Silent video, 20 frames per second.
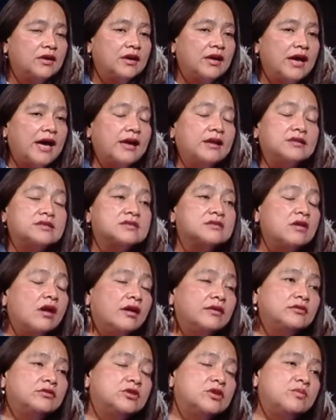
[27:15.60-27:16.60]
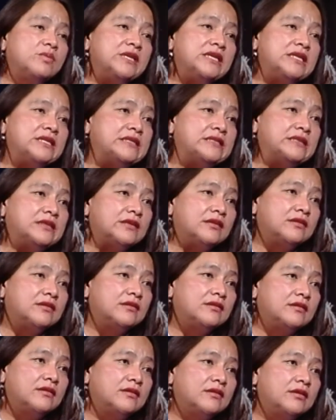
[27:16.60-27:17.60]
And it's not going to be easy,
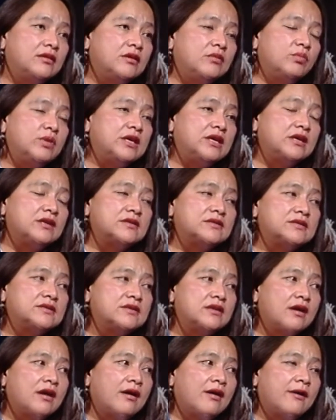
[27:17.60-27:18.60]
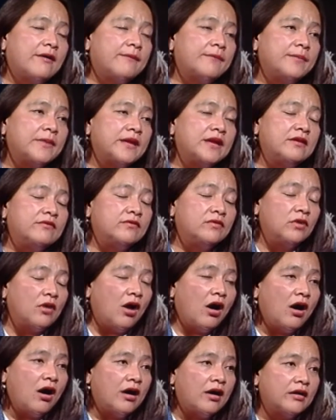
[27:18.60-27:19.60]
because in
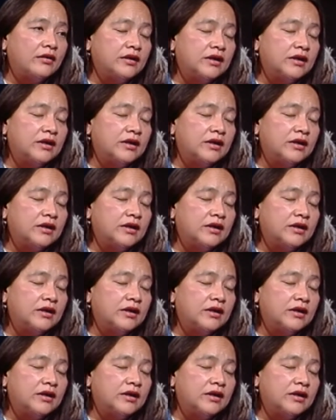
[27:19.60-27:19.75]
law,